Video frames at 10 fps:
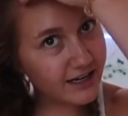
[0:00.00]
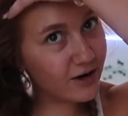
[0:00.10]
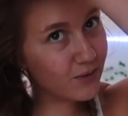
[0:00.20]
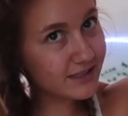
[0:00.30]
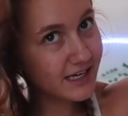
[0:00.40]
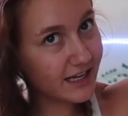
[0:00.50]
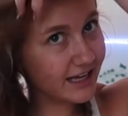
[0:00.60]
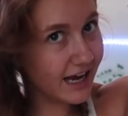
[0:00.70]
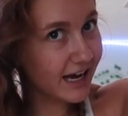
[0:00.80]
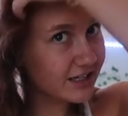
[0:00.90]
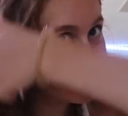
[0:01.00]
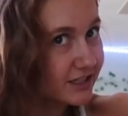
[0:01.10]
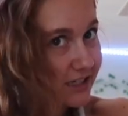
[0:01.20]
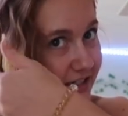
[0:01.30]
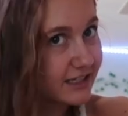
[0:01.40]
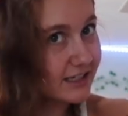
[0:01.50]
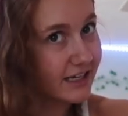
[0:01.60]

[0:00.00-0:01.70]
I know once I like actually